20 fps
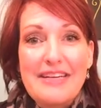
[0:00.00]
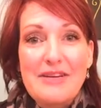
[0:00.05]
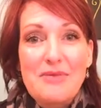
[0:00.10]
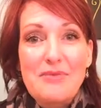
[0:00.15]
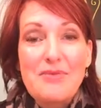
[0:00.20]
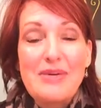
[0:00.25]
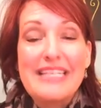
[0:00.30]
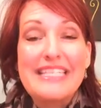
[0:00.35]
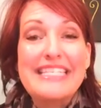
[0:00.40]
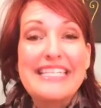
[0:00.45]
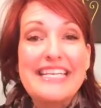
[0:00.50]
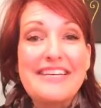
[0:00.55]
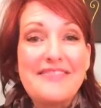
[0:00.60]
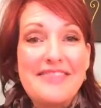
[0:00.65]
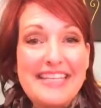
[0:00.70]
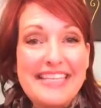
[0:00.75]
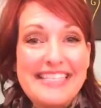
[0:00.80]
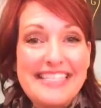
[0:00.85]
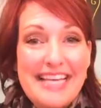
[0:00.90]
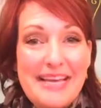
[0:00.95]
receive
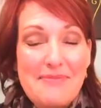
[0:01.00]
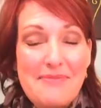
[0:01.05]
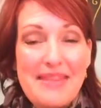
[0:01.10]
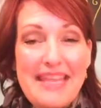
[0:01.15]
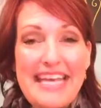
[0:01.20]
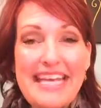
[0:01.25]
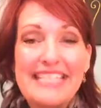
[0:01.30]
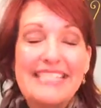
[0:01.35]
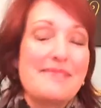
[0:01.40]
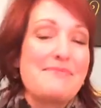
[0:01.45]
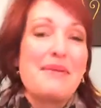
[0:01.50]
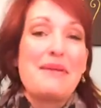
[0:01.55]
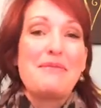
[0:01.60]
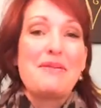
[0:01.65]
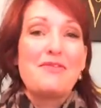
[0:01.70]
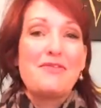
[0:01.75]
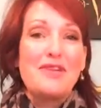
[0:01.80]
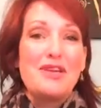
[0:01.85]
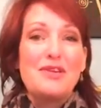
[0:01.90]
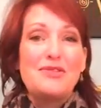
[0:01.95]
these same things and maybe
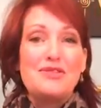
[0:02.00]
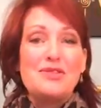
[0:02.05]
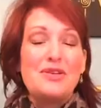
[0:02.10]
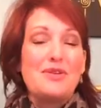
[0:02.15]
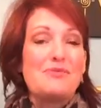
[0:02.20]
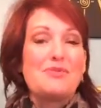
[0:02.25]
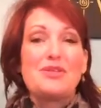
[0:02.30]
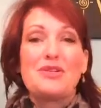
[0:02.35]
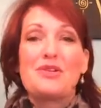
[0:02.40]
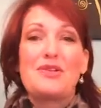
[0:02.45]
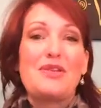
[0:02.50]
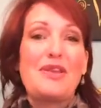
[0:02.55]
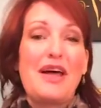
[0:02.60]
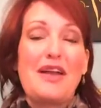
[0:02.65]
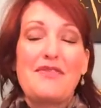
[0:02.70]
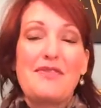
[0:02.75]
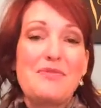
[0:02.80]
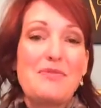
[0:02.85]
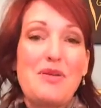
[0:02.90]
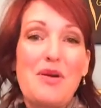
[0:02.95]
for you too i'm sure a lot
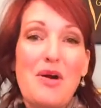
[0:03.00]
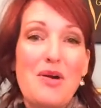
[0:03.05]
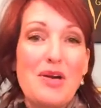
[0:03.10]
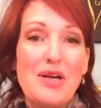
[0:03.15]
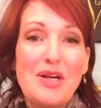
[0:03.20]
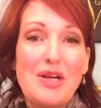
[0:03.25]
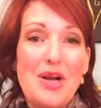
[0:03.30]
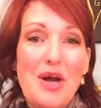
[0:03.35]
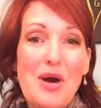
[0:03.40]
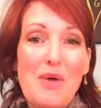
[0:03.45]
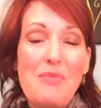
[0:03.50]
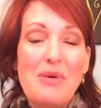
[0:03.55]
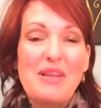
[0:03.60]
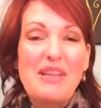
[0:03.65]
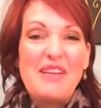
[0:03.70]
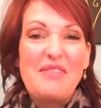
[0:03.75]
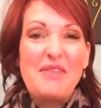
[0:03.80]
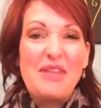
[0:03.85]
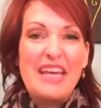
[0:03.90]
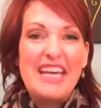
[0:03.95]
of them you already know but
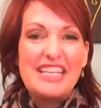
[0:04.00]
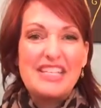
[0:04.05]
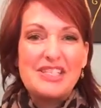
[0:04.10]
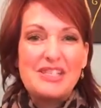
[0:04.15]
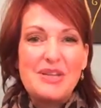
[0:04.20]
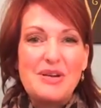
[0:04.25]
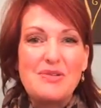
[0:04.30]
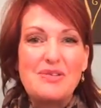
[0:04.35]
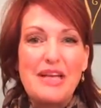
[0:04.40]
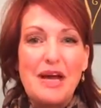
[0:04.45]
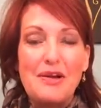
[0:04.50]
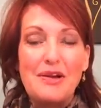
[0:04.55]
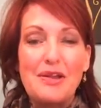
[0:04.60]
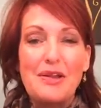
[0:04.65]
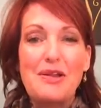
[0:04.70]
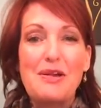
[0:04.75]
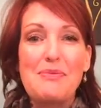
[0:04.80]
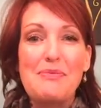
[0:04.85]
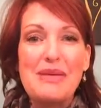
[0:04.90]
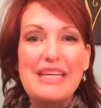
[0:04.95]
if they can just go down a
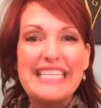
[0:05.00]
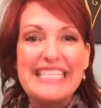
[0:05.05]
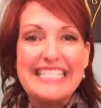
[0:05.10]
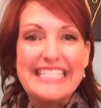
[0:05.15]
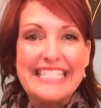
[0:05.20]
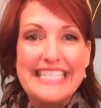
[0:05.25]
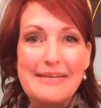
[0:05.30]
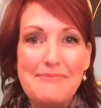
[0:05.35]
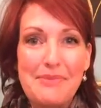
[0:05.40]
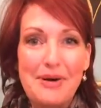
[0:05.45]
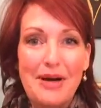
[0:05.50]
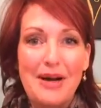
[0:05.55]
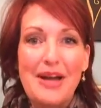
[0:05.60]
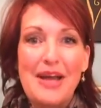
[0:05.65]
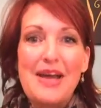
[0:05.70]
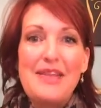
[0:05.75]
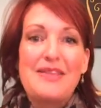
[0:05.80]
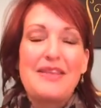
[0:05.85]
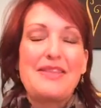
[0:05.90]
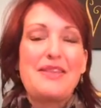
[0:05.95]
little bit deeper
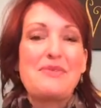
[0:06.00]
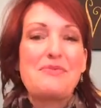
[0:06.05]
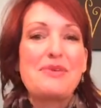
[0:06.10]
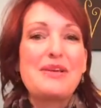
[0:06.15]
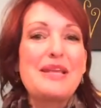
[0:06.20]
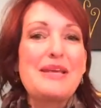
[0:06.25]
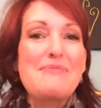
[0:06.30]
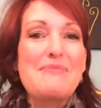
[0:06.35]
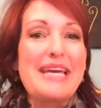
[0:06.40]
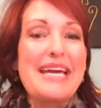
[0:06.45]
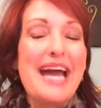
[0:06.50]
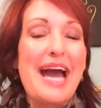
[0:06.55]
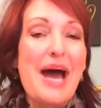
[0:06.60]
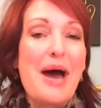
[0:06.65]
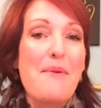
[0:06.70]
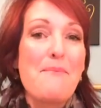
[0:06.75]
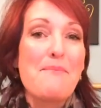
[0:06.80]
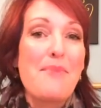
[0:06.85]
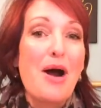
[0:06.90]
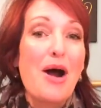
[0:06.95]
that they really
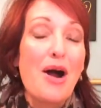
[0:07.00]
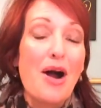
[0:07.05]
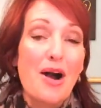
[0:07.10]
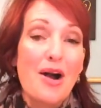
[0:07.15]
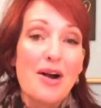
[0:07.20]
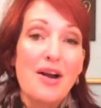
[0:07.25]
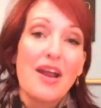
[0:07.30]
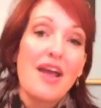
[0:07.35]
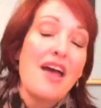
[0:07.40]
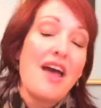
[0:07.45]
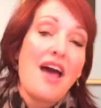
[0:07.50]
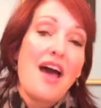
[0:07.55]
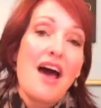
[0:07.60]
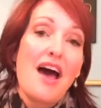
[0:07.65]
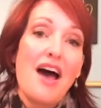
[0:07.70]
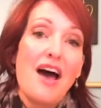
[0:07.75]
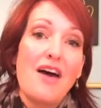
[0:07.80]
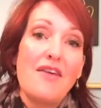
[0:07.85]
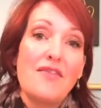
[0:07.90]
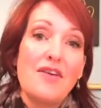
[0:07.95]
become part
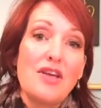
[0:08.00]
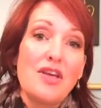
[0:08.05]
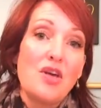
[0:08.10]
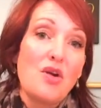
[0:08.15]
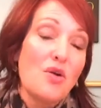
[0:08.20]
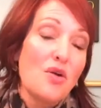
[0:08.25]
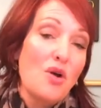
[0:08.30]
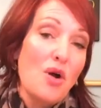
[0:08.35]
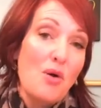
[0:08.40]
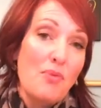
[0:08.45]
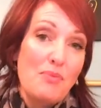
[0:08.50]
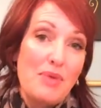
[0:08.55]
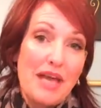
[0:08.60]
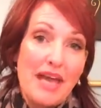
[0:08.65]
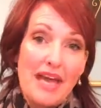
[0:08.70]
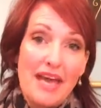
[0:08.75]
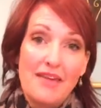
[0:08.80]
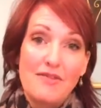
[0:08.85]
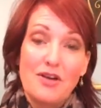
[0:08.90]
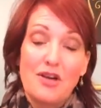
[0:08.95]
of your own
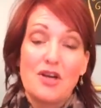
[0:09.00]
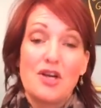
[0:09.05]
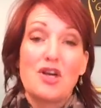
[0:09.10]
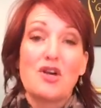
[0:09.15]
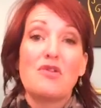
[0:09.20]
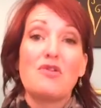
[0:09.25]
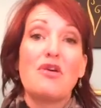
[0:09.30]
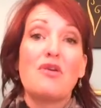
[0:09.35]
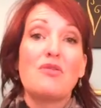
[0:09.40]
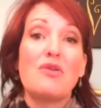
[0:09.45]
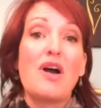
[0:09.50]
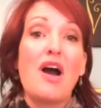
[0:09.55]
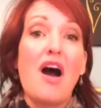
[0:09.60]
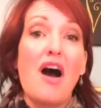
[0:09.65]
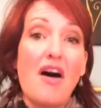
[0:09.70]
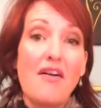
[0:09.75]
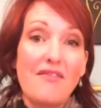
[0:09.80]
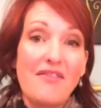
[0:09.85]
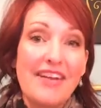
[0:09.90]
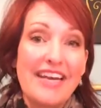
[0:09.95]
behavior your own
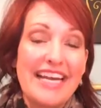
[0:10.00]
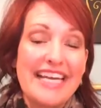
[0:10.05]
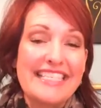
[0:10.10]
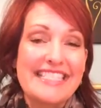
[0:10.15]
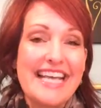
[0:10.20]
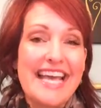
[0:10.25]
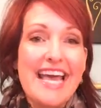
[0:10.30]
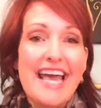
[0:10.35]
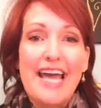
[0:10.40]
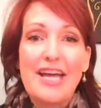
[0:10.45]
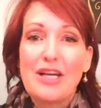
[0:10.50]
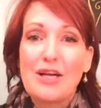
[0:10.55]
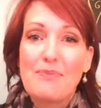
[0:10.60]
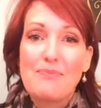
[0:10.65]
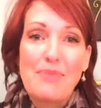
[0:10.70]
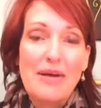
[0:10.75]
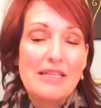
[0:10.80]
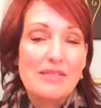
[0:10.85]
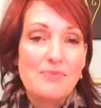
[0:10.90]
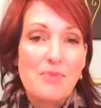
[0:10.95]
confidence and your
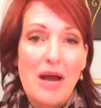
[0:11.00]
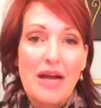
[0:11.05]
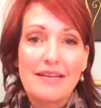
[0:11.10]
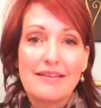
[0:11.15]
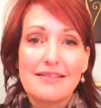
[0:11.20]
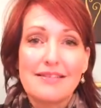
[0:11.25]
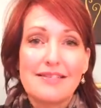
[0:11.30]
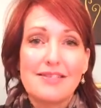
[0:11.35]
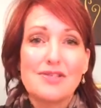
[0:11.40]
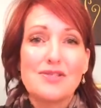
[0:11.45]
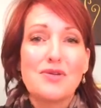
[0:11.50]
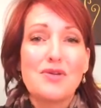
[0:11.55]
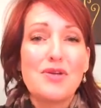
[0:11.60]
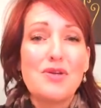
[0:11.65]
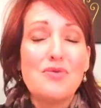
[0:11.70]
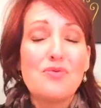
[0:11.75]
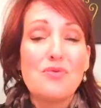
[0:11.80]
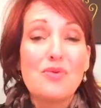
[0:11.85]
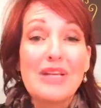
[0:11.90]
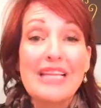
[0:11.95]
best practices so
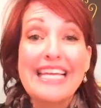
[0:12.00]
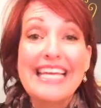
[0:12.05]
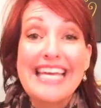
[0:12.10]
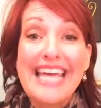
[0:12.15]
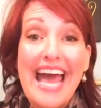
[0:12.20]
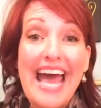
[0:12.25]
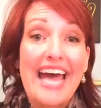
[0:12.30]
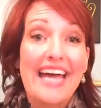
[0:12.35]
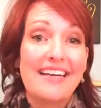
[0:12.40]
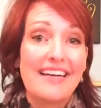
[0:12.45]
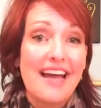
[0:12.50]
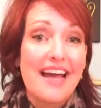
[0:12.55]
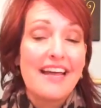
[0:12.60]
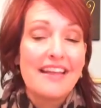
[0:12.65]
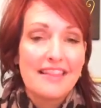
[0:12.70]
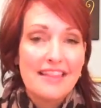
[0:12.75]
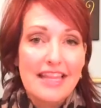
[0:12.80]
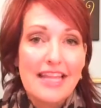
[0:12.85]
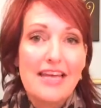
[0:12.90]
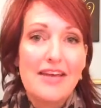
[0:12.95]
you really can
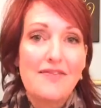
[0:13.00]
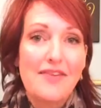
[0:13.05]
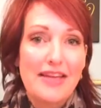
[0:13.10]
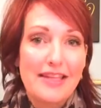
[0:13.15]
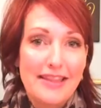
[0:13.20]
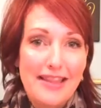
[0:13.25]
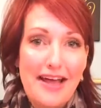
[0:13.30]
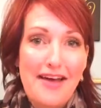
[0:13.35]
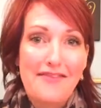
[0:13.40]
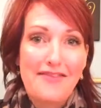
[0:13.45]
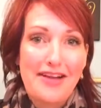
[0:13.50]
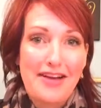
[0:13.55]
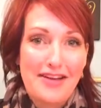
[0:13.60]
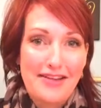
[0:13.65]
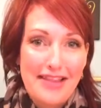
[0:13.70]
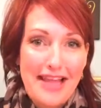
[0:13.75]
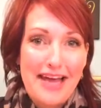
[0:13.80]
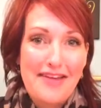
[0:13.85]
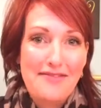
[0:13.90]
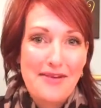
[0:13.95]
live and love your
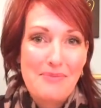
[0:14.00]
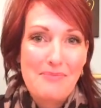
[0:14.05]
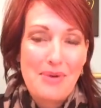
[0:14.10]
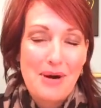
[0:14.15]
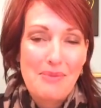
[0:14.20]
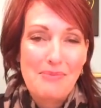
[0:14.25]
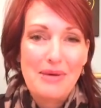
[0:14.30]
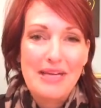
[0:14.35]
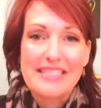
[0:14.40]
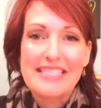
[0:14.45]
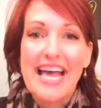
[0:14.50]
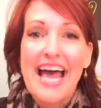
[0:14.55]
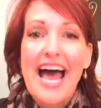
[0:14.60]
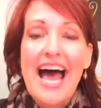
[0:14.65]
life on purpose